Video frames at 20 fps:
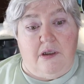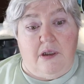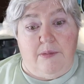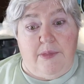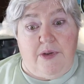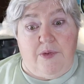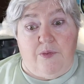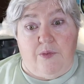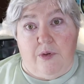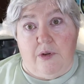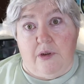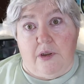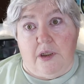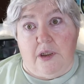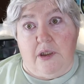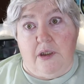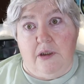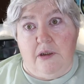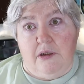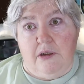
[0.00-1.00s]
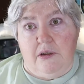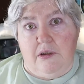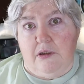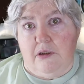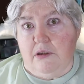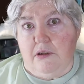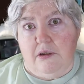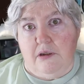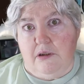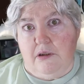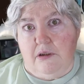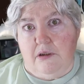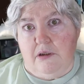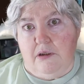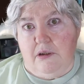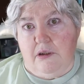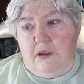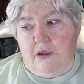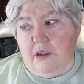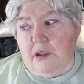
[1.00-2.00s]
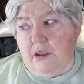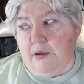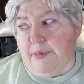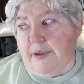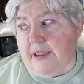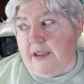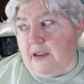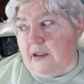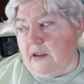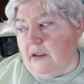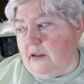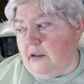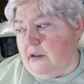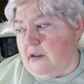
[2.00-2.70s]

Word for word: I mean, really. Think about it.